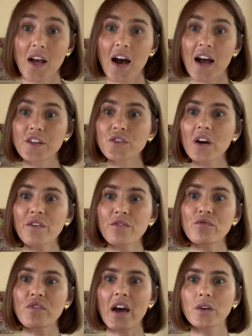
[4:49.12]
I do have
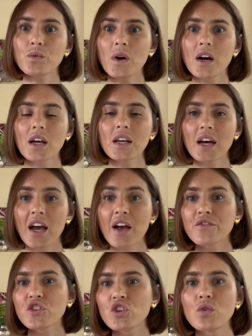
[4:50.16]
a red one, I
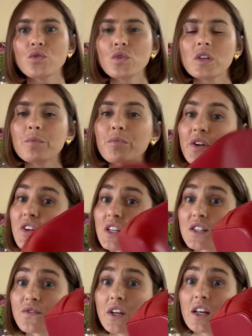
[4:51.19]
have showed you in the
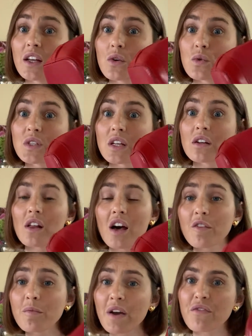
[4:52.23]
previous videos, and a
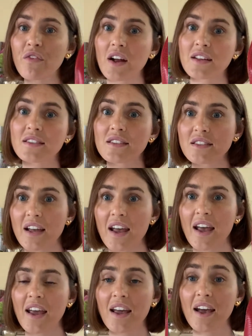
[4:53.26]
lot of my friends
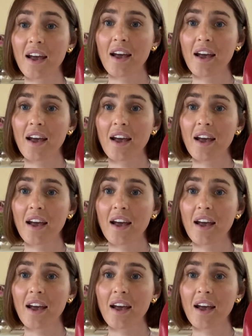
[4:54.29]
say,